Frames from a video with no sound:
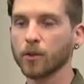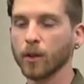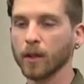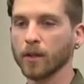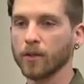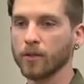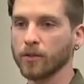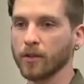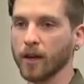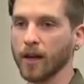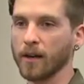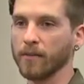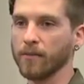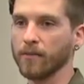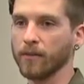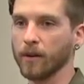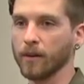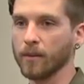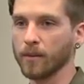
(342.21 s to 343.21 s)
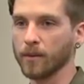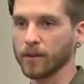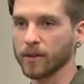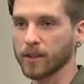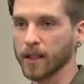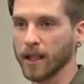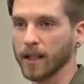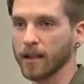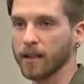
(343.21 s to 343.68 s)
quicker drive from the
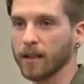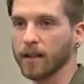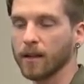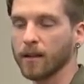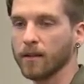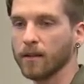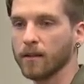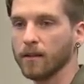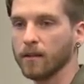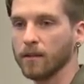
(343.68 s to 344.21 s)
recycling